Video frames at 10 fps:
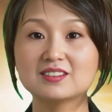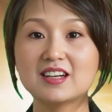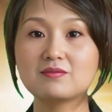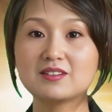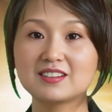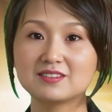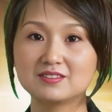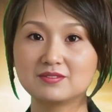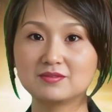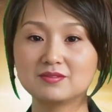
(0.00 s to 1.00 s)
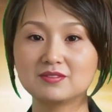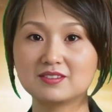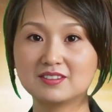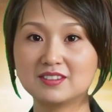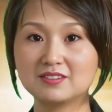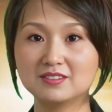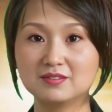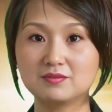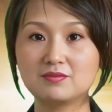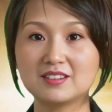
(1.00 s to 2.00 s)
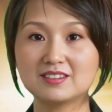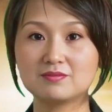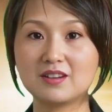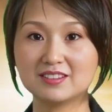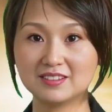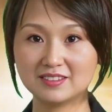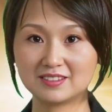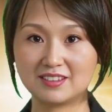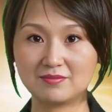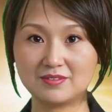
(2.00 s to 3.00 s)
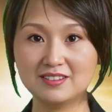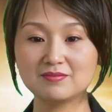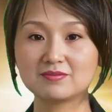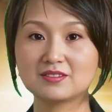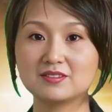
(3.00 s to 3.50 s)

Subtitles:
three luxury homes in Kowloon over the past 6 months,